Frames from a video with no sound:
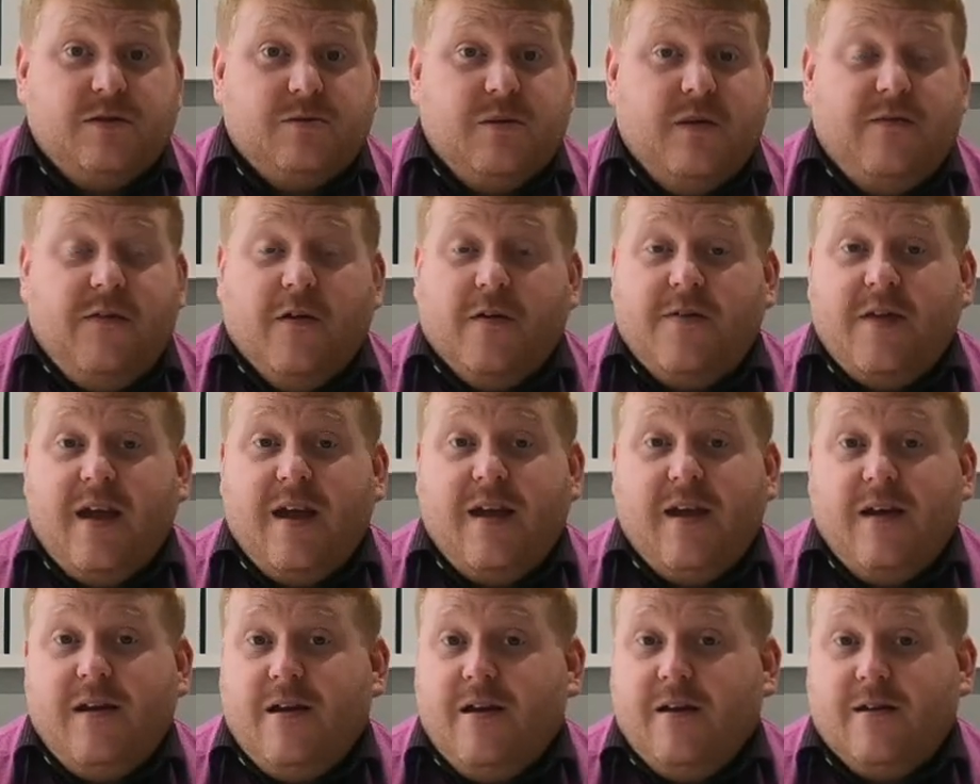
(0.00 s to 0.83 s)
So if you're
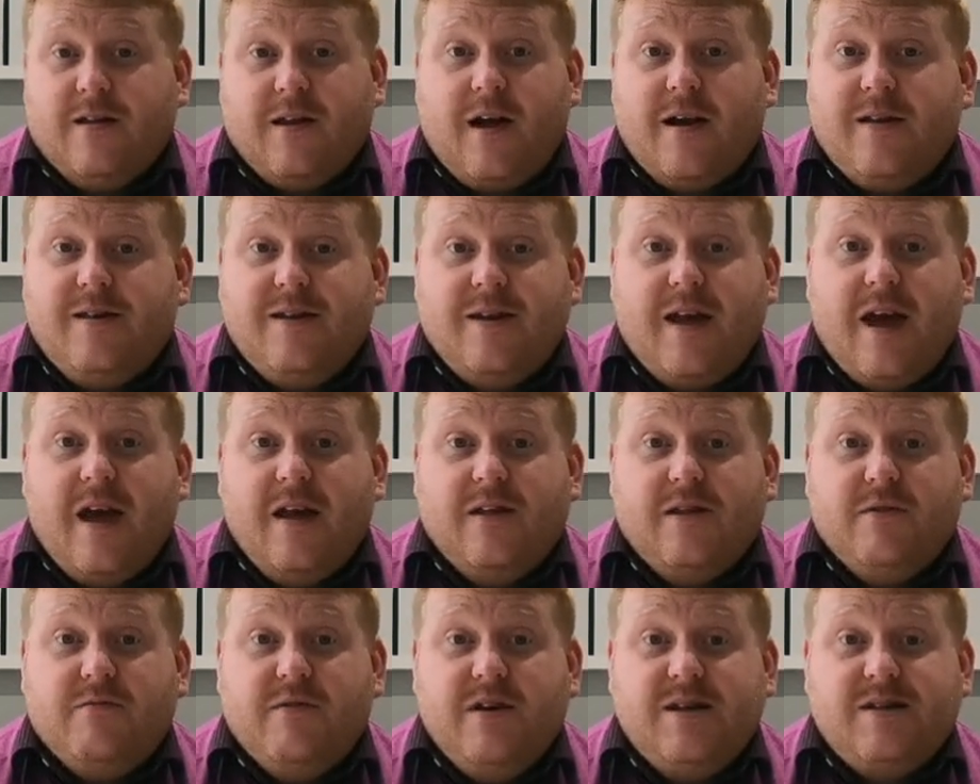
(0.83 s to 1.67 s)
thinking you'd like to get
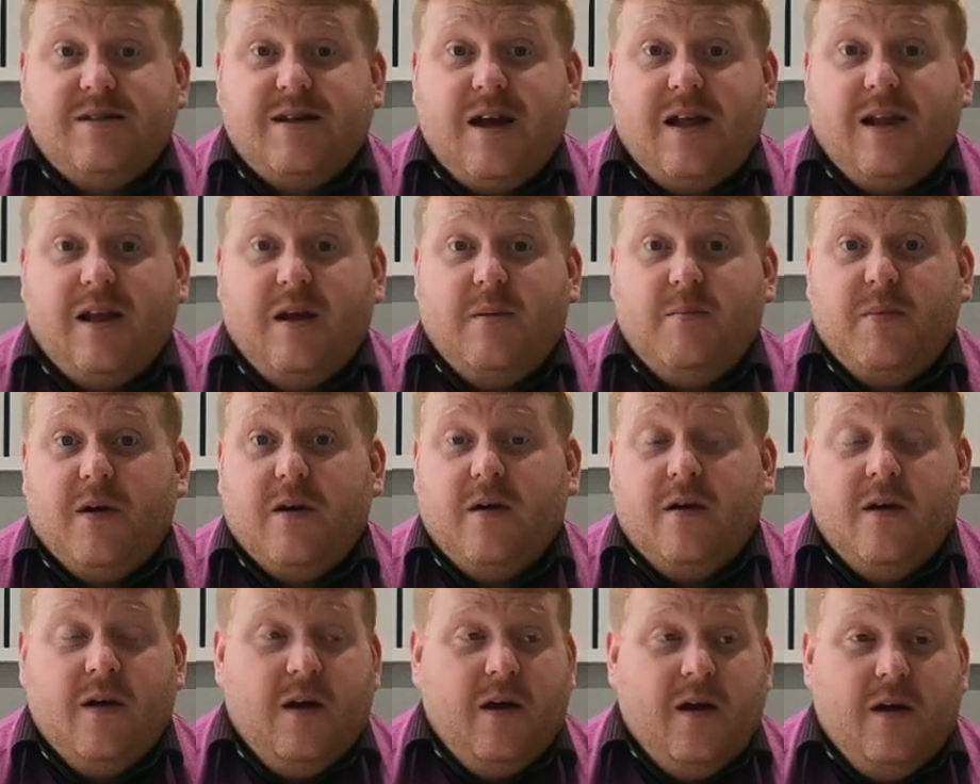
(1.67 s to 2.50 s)
into reselling
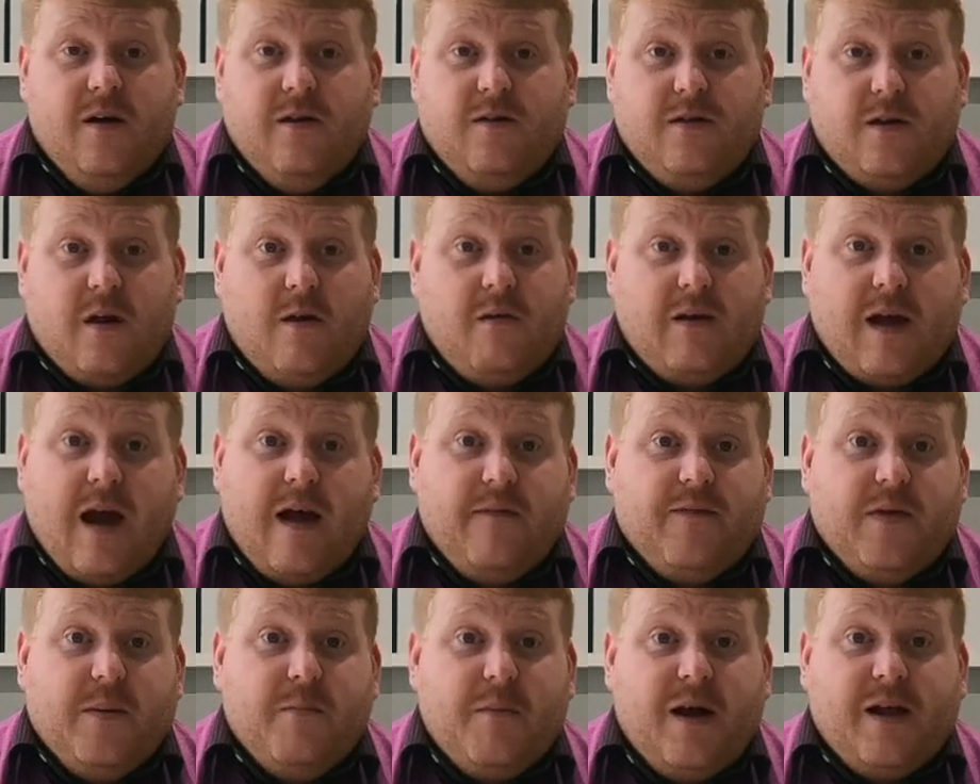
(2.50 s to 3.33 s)
but don't
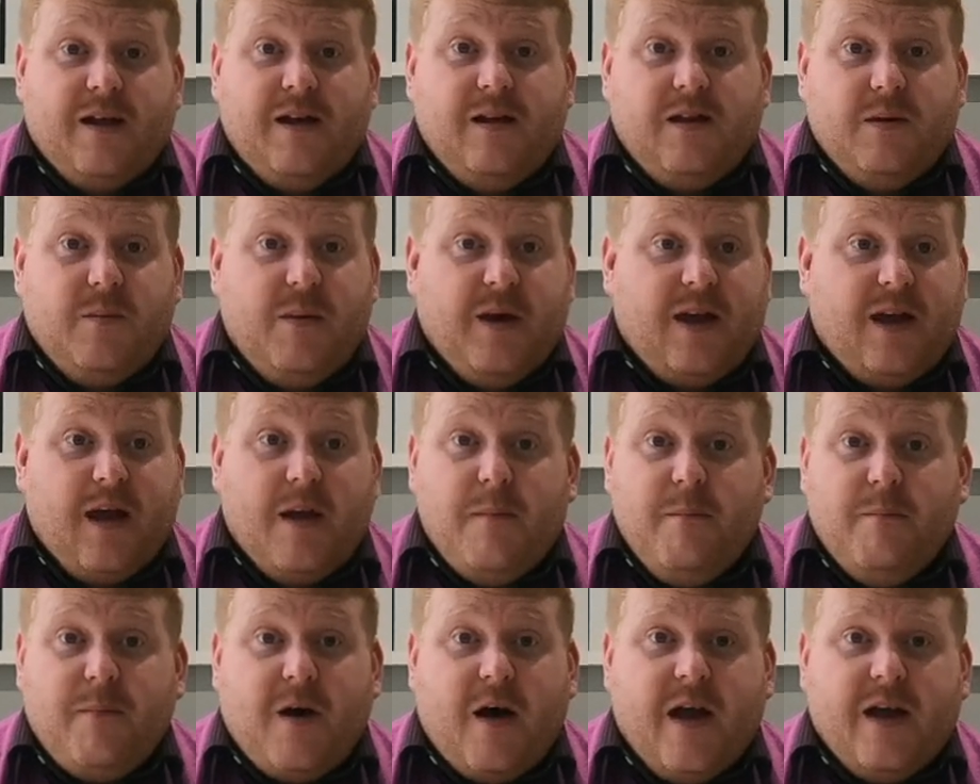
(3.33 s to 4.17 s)
have the money to
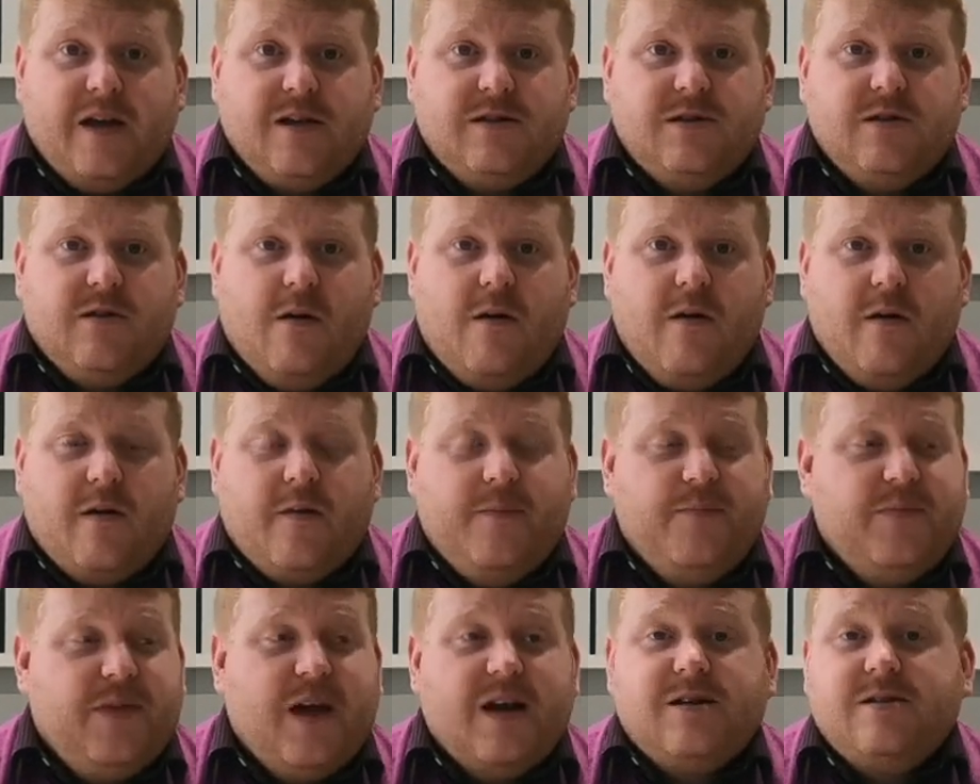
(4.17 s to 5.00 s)
begin buying
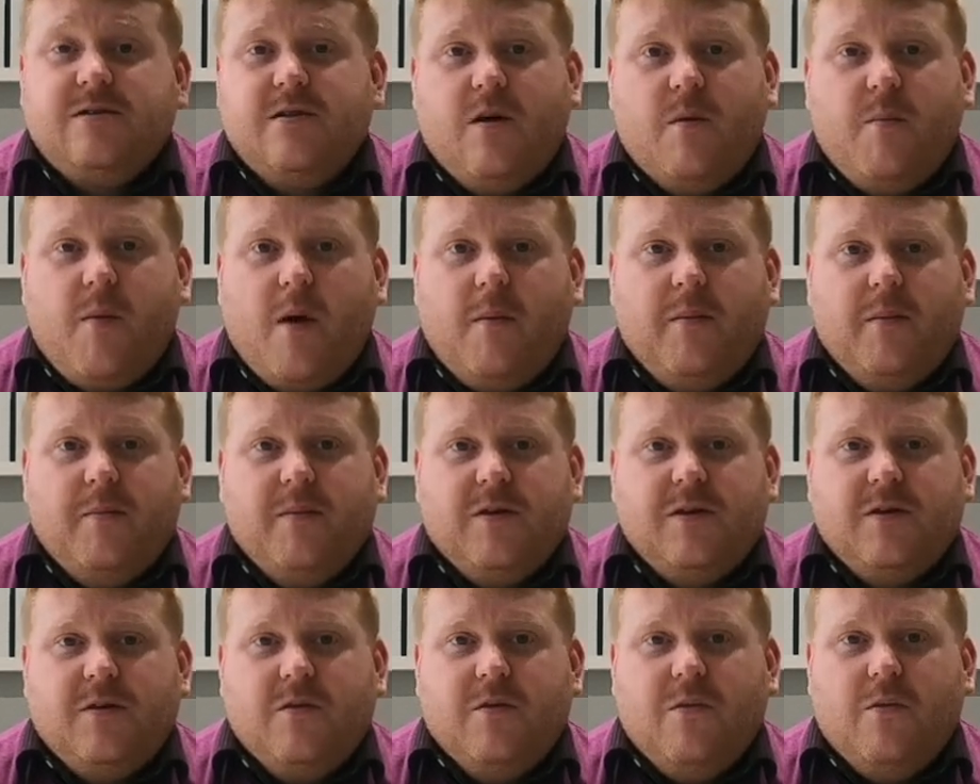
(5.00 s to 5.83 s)
stock, that's not a problem
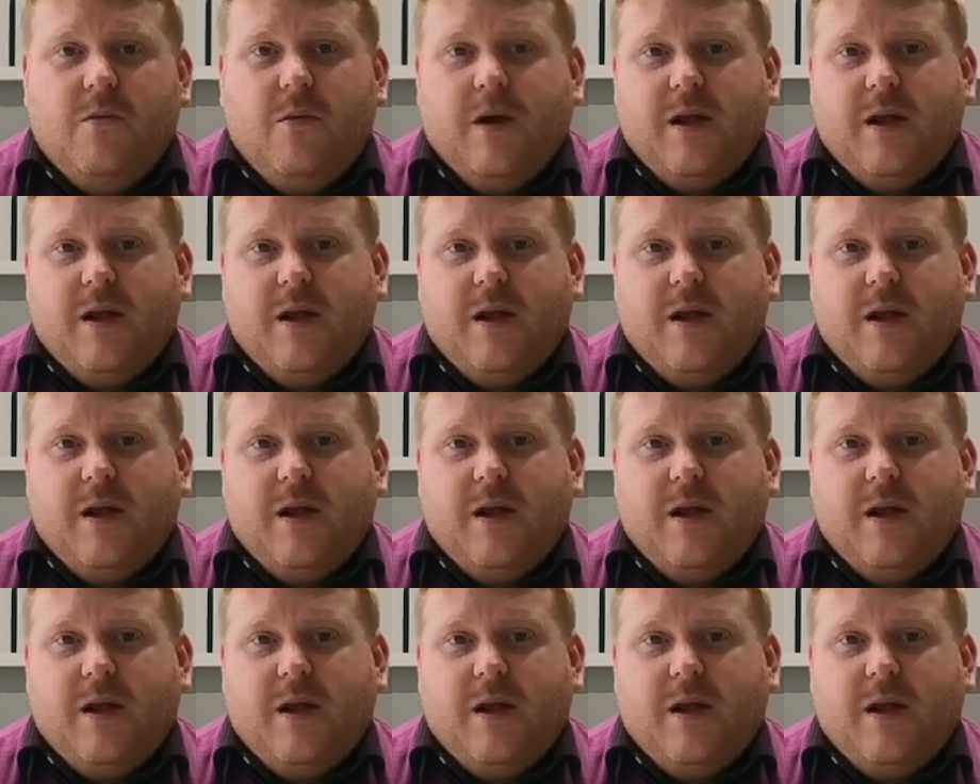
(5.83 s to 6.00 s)
at all.